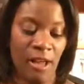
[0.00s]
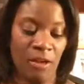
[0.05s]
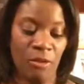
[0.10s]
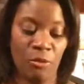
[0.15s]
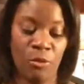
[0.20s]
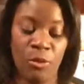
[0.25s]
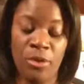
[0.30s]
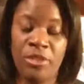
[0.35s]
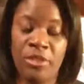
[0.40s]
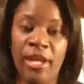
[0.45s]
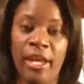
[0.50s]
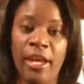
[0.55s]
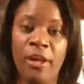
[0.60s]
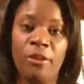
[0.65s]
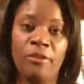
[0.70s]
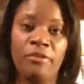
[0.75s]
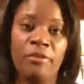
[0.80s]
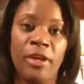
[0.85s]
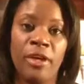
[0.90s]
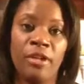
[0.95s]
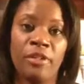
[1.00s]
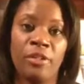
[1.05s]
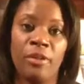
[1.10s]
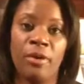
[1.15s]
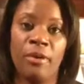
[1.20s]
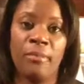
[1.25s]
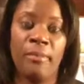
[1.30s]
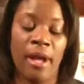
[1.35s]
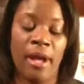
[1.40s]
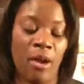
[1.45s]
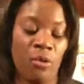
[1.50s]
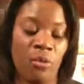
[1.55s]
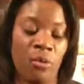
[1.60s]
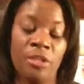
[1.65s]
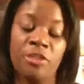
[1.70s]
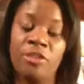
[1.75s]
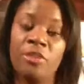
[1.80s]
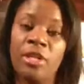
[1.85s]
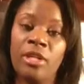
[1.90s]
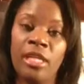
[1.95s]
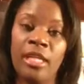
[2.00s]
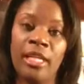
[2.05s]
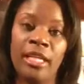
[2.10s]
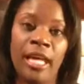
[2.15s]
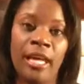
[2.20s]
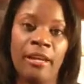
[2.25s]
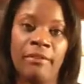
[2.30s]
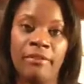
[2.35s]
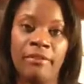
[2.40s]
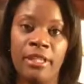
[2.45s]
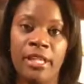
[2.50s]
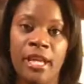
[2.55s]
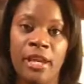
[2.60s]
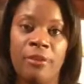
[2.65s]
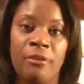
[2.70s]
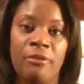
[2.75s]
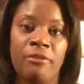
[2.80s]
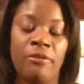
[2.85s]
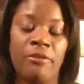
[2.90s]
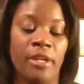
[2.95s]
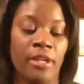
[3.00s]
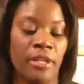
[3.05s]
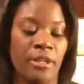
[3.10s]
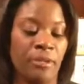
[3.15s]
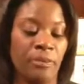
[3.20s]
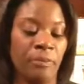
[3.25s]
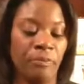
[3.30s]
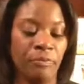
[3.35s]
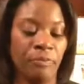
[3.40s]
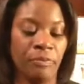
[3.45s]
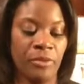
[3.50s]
What the health fairs are about, what you can get out of a health fair.